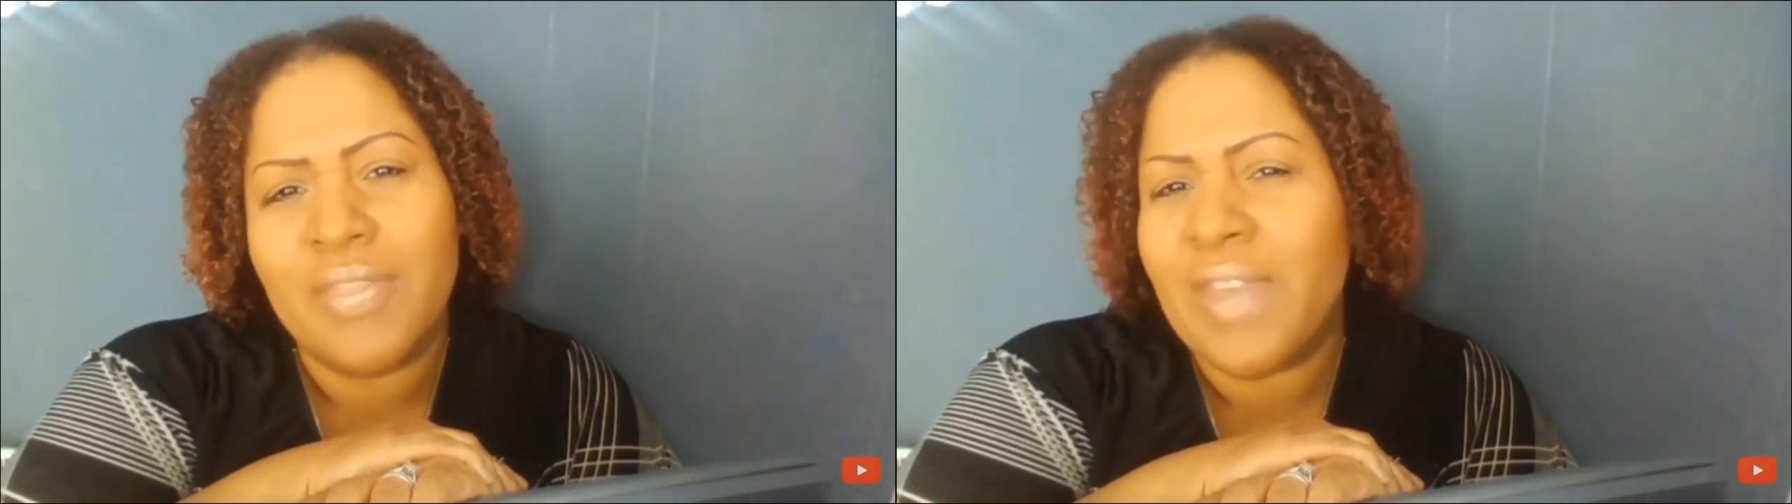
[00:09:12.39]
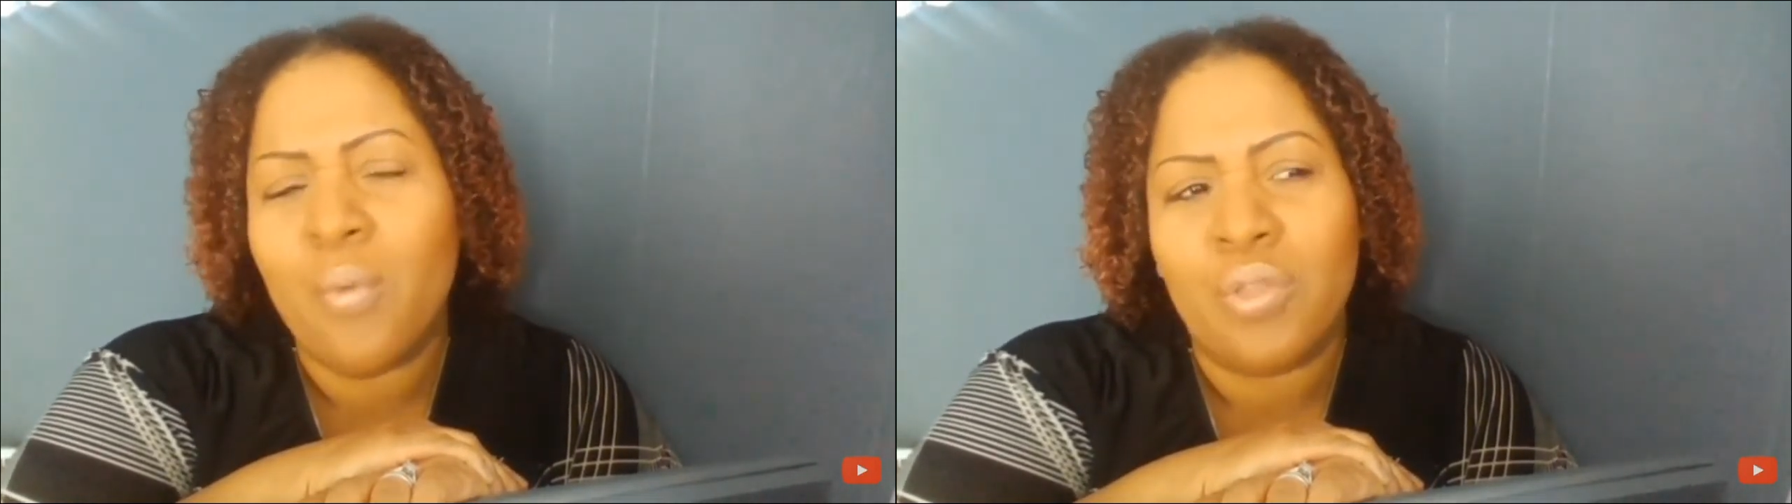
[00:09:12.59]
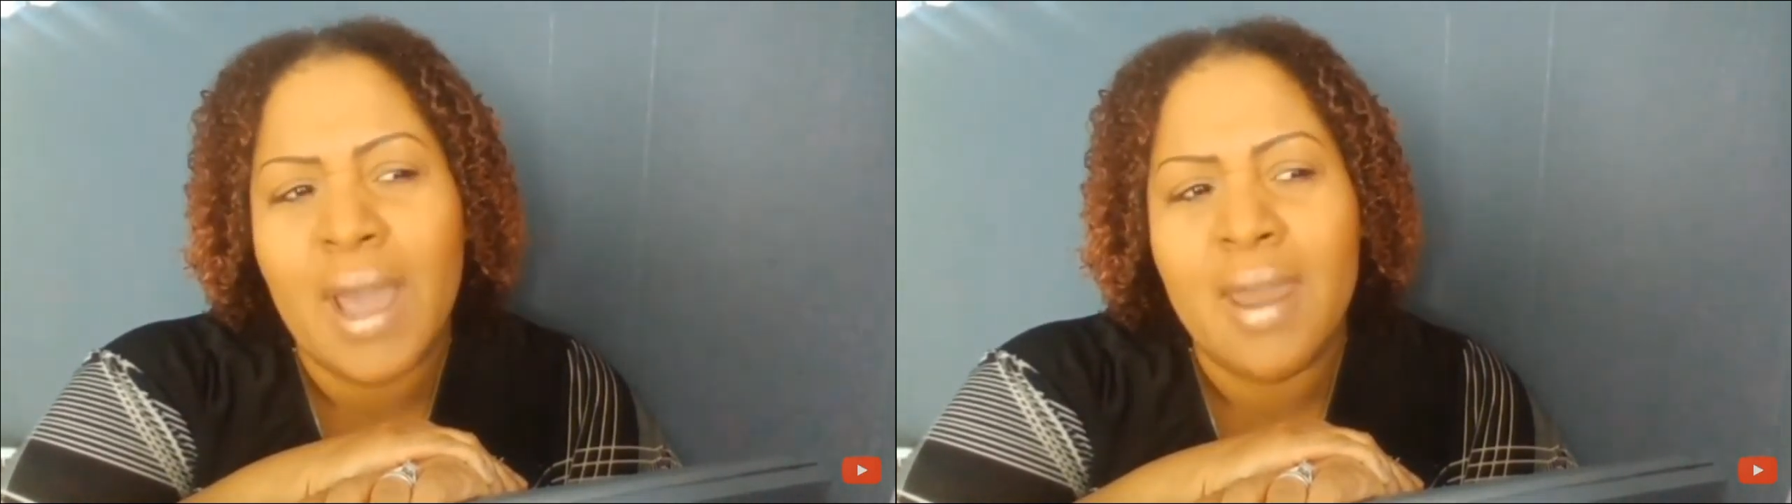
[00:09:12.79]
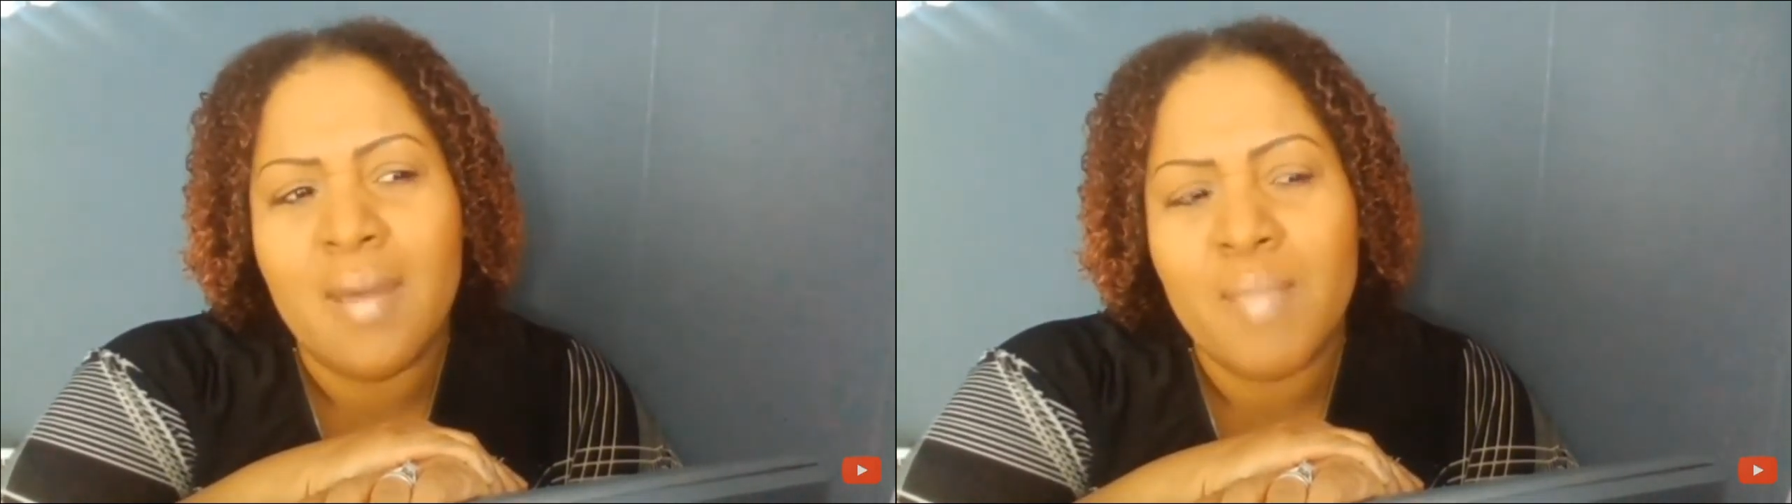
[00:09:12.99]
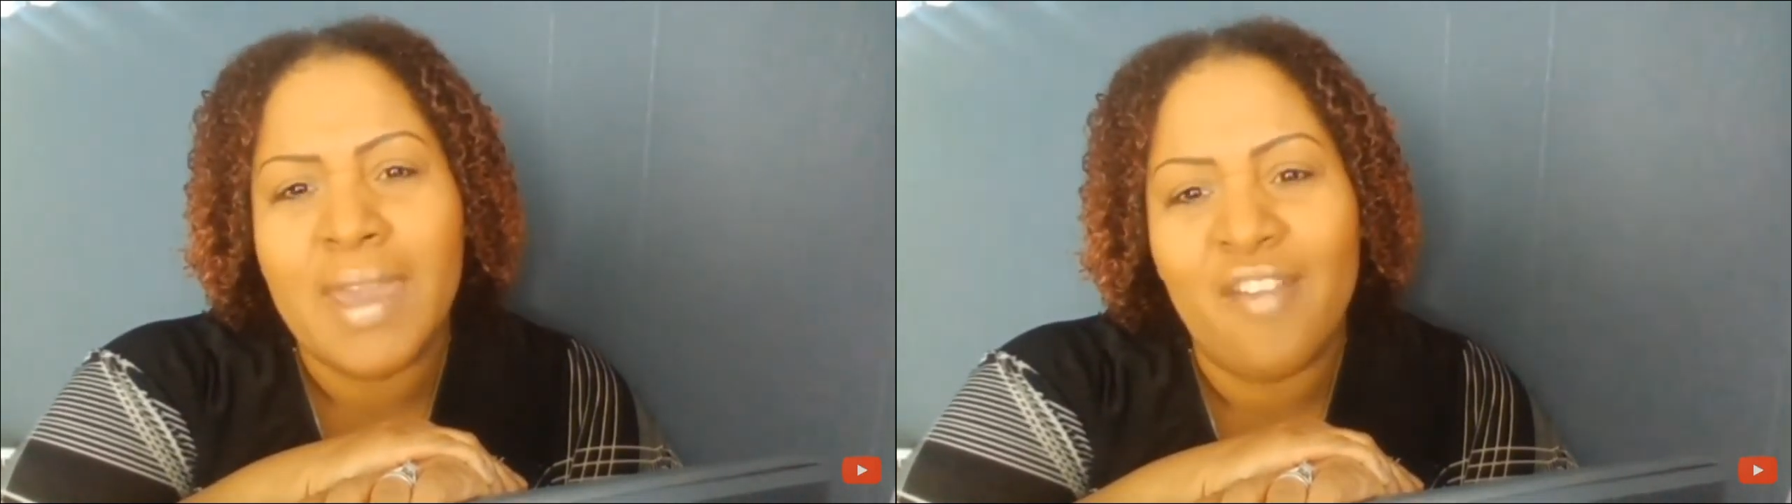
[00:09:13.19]
And that they will
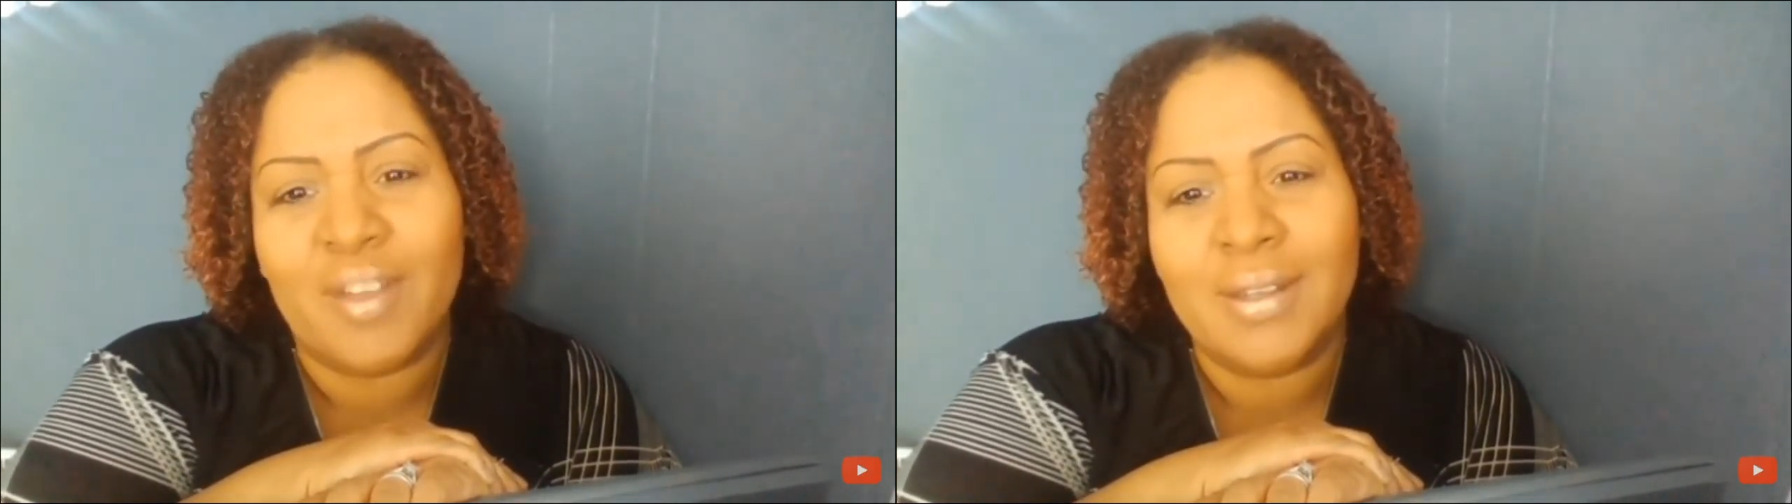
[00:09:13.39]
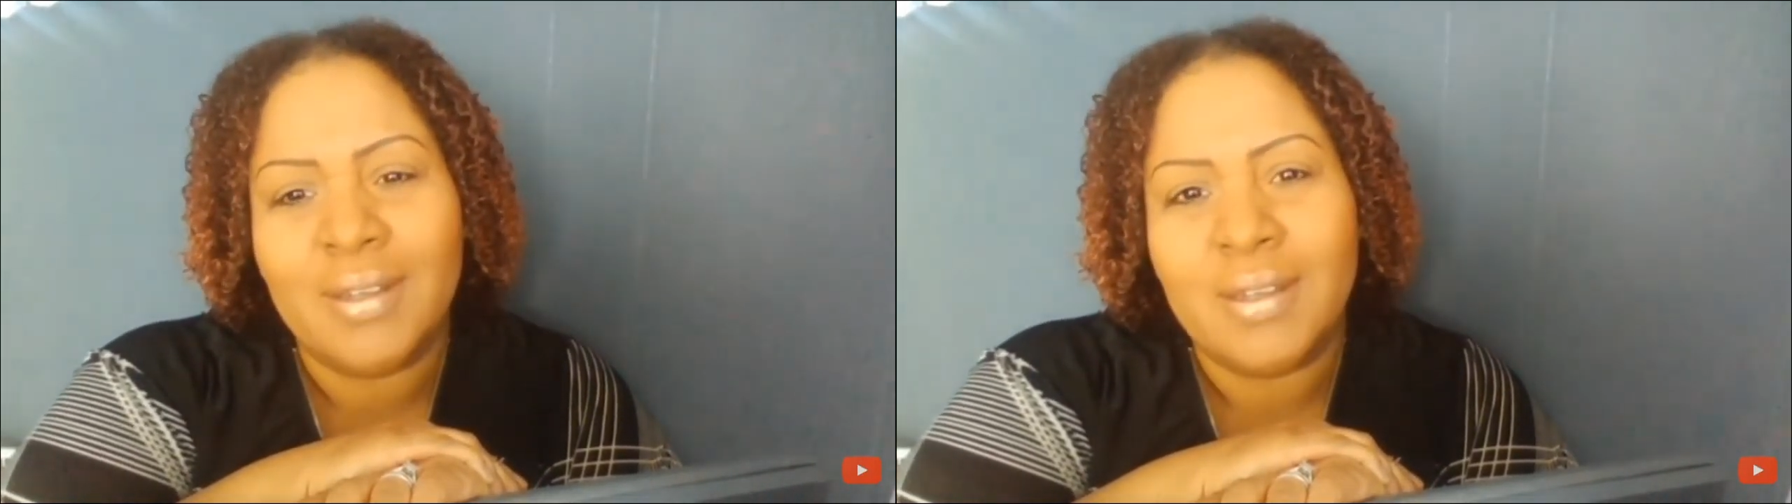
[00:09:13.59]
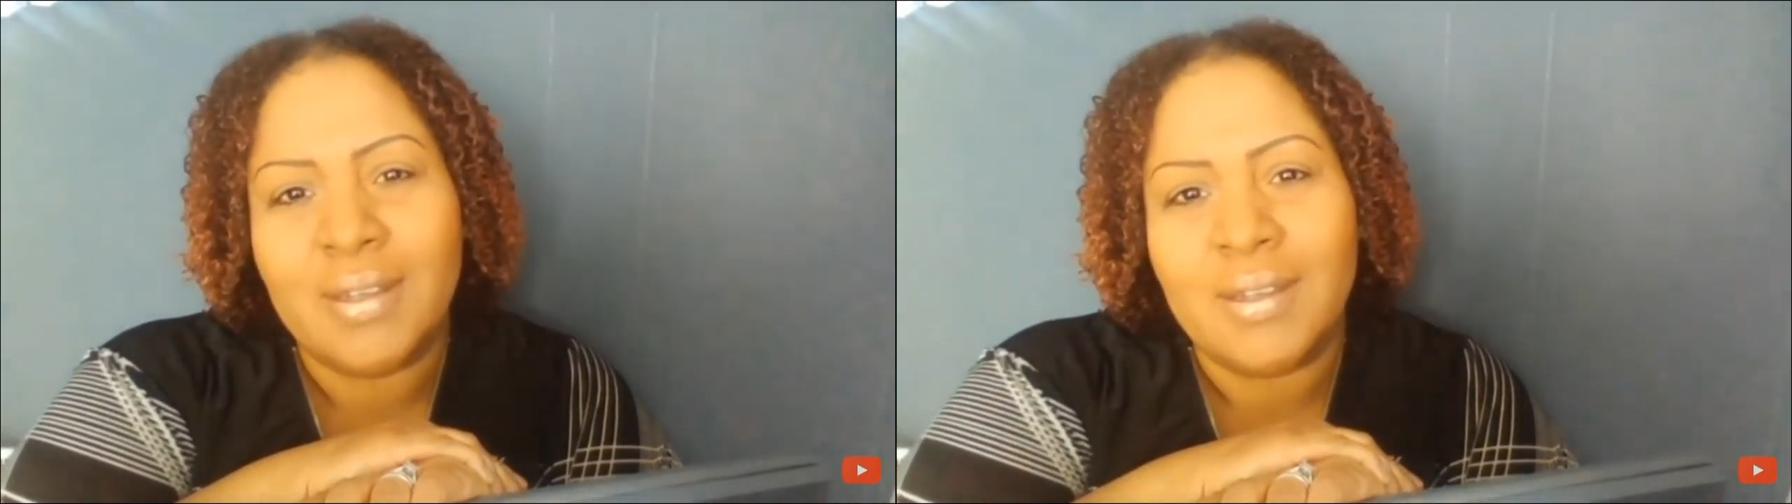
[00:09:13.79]
not make heaven